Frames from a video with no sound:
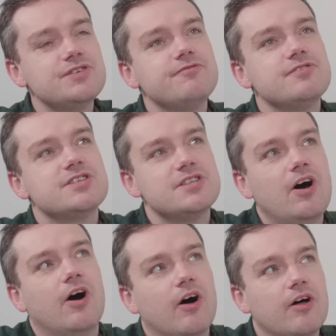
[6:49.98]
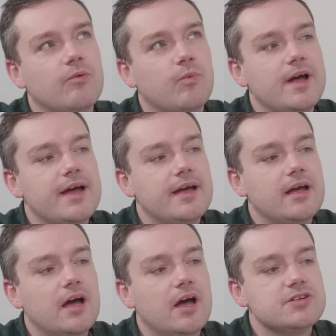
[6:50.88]
for a start, where
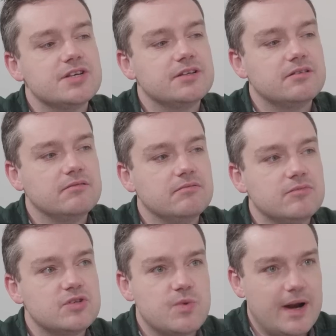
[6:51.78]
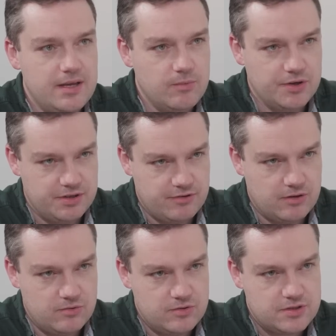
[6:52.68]
as a
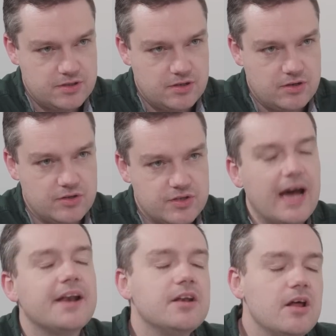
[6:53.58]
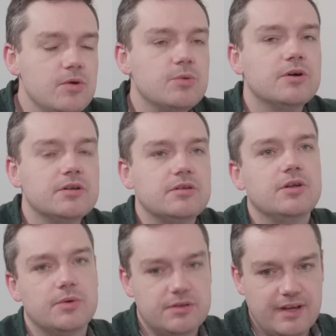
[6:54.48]
21-year-old, and I know you
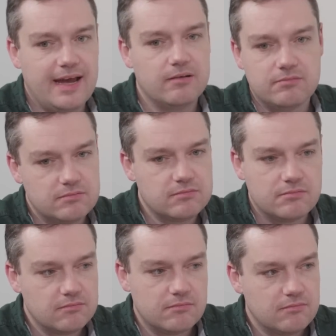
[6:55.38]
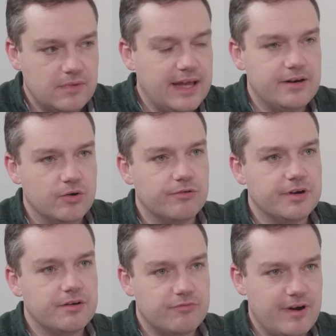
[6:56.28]
were down Leyton
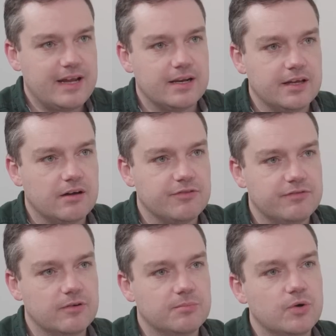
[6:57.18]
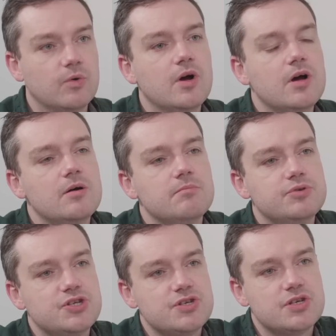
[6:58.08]
Orient regularly covering the football,
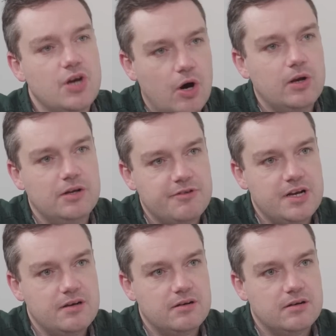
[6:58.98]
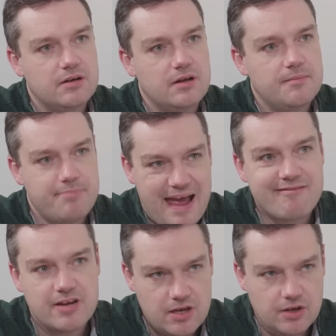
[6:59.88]
but just collaring
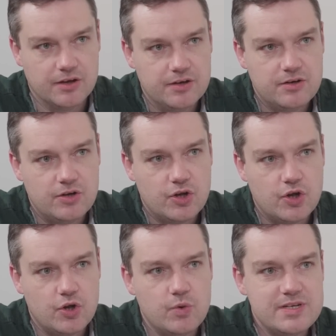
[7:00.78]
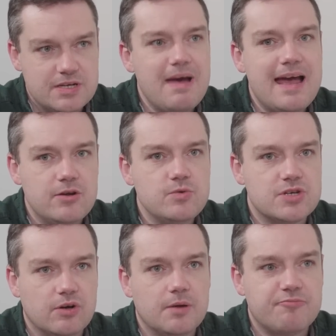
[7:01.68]
Barry Hearn, who is a man who's
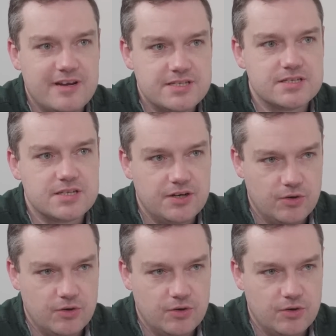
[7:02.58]
got a presence and an